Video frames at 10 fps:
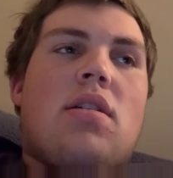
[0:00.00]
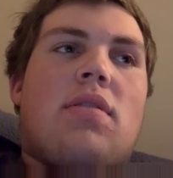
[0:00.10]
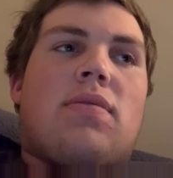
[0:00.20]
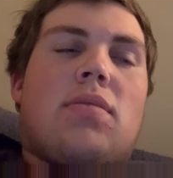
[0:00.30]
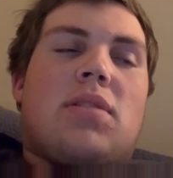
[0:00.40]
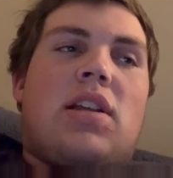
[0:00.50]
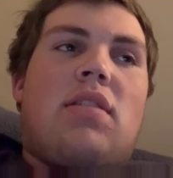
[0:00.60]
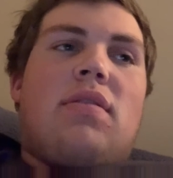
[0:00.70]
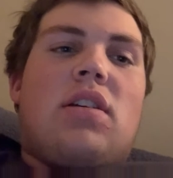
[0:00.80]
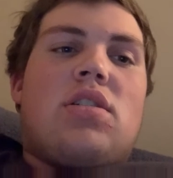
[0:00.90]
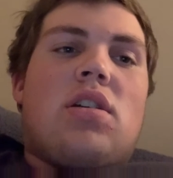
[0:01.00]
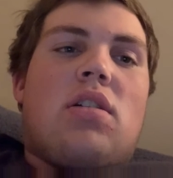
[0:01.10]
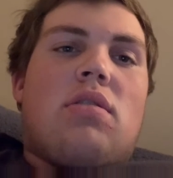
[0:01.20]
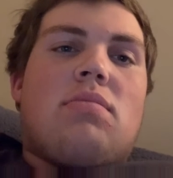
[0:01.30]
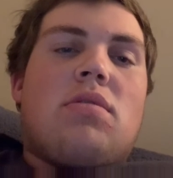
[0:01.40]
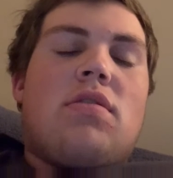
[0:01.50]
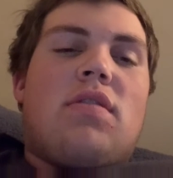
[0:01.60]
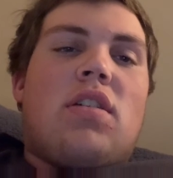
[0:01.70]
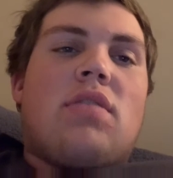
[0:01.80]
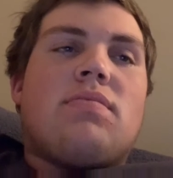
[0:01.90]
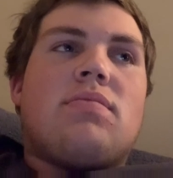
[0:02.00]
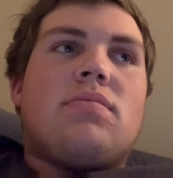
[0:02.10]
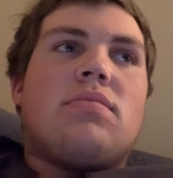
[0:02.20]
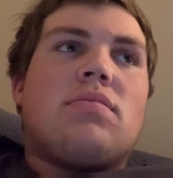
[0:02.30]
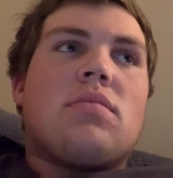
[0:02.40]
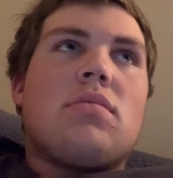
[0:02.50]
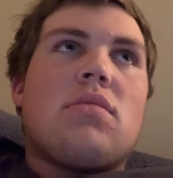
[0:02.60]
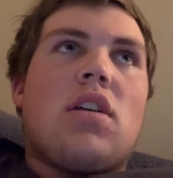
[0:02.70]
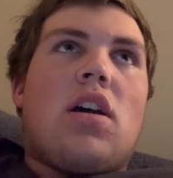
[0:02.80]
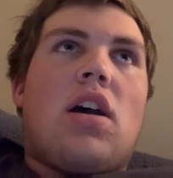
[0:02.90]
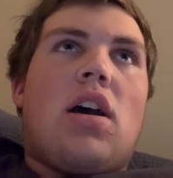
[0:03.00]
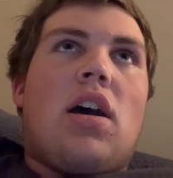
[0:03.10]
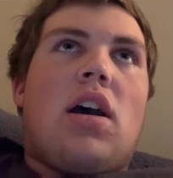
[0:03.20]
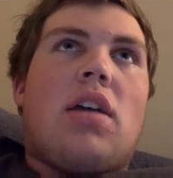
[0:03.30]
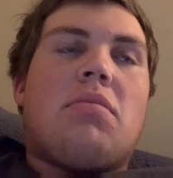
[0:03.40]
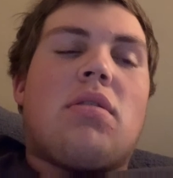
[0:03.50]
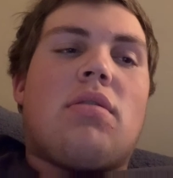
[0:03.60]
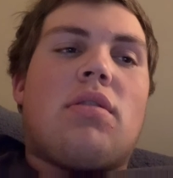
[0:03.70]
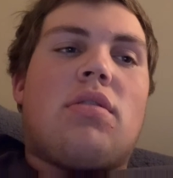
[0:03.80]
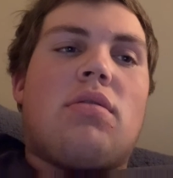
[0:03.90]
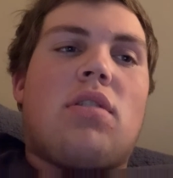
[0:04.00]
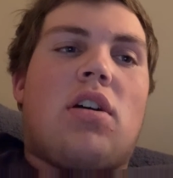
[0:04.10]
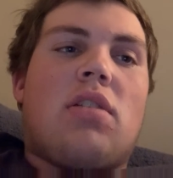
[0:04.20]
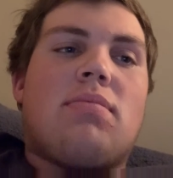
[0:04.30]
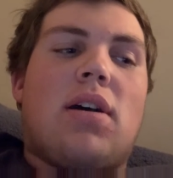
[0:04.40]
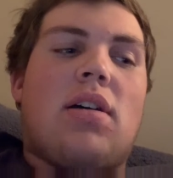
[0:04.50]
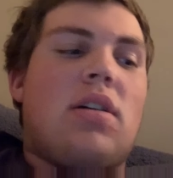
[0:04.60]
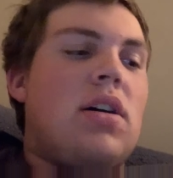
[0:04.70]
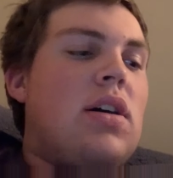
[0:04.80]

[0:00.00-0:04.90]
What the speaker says: from a TV show or movie, I'm going to talk about